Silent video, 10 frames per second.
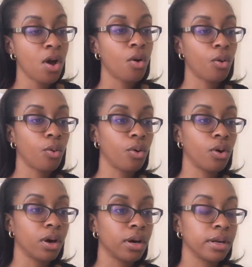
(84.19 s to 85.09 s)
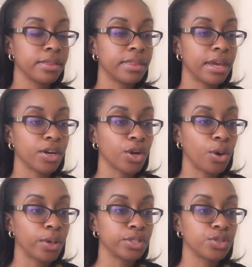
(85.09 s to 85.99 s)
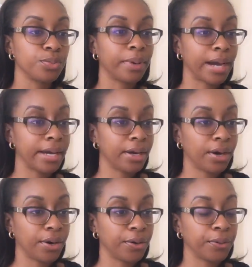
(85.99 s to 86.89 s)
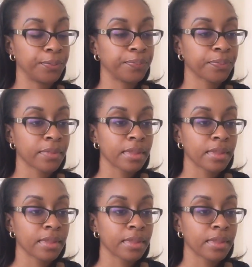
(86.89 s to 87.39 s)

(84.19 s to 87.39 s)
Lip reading: or they're going to buy a home